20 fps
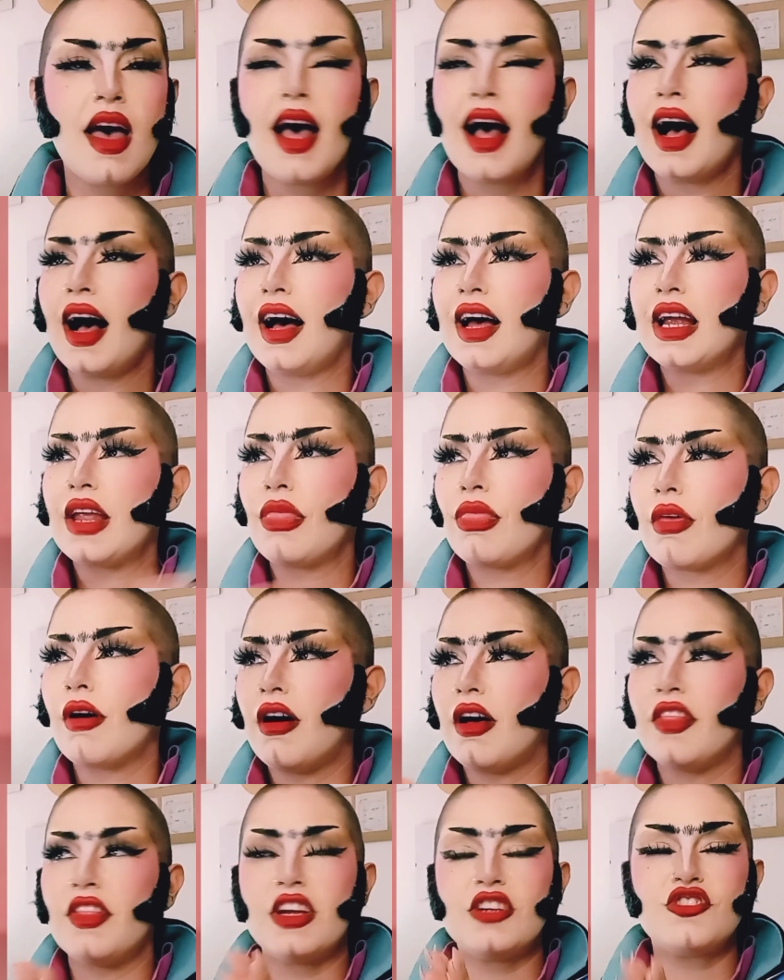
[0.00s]
I
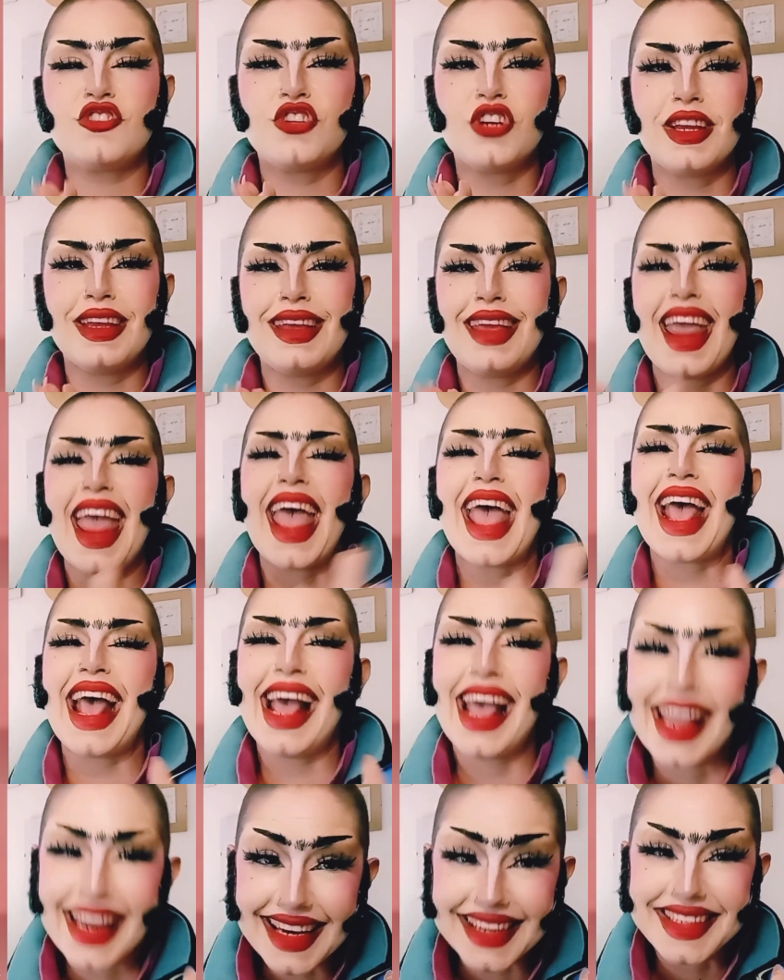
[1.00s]
thought that she
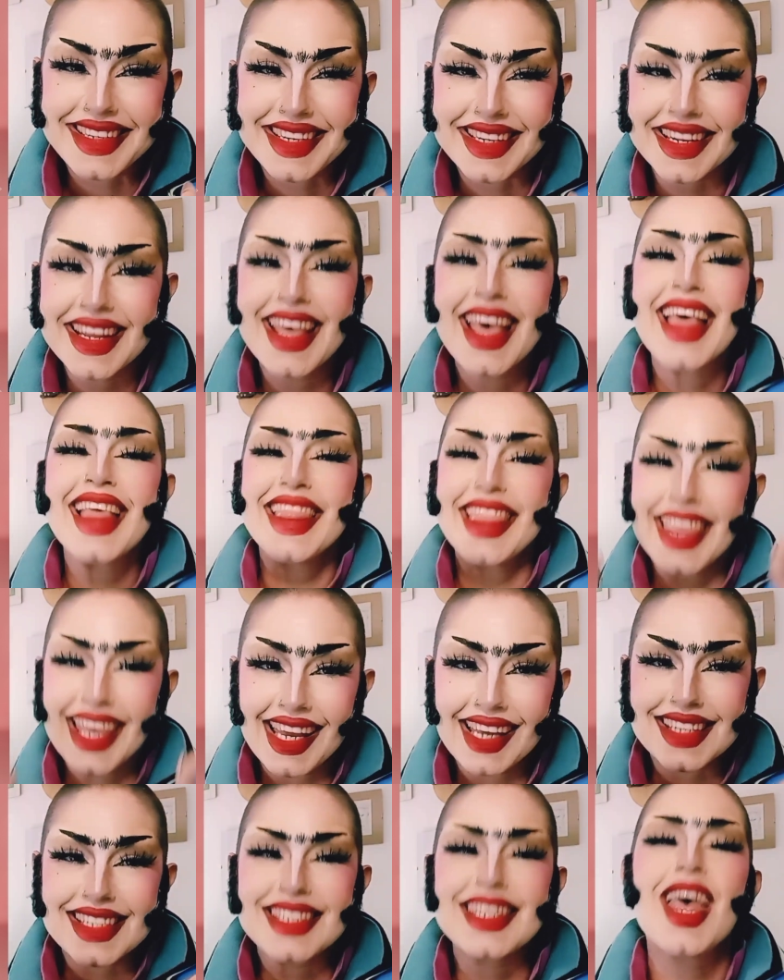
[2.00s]
ate
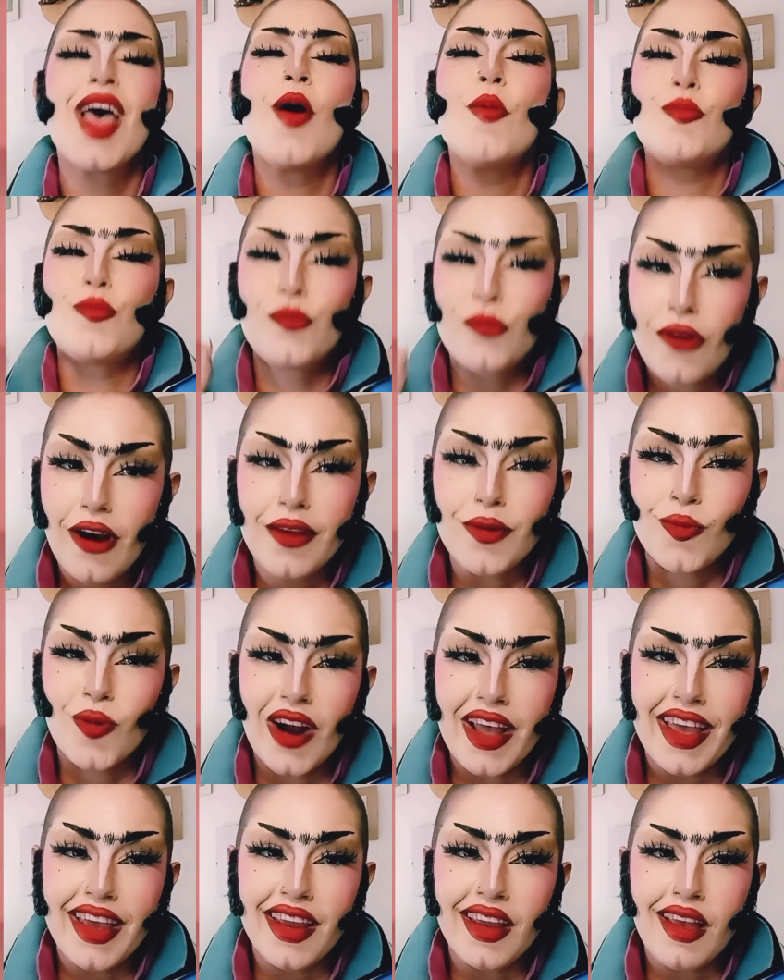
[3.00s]
this
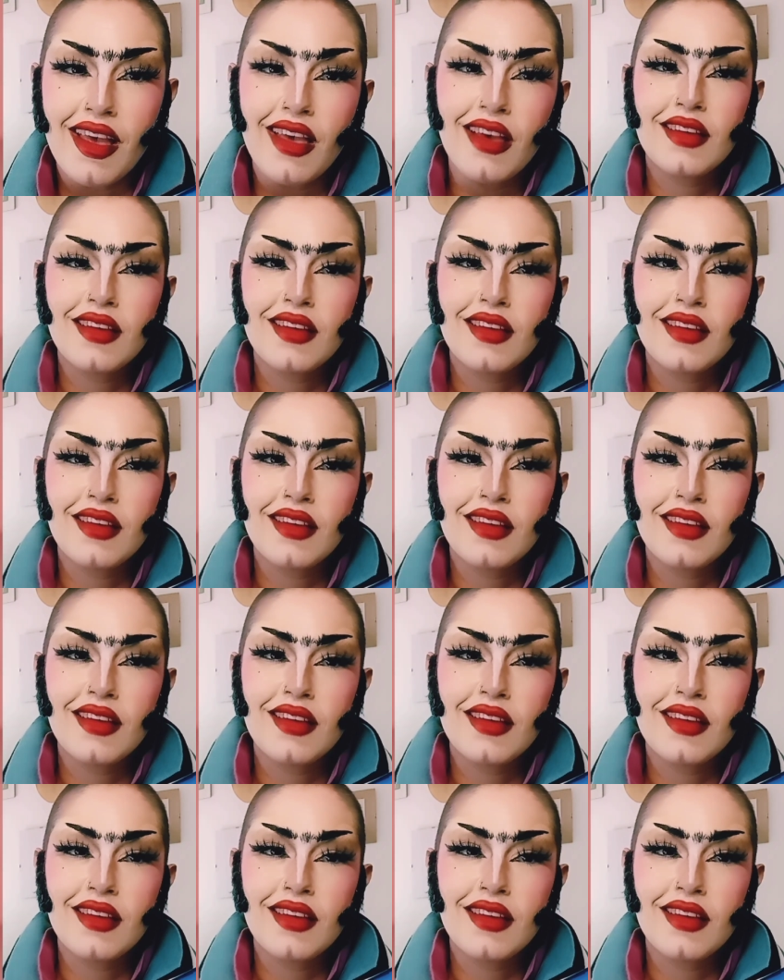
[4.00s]
runway.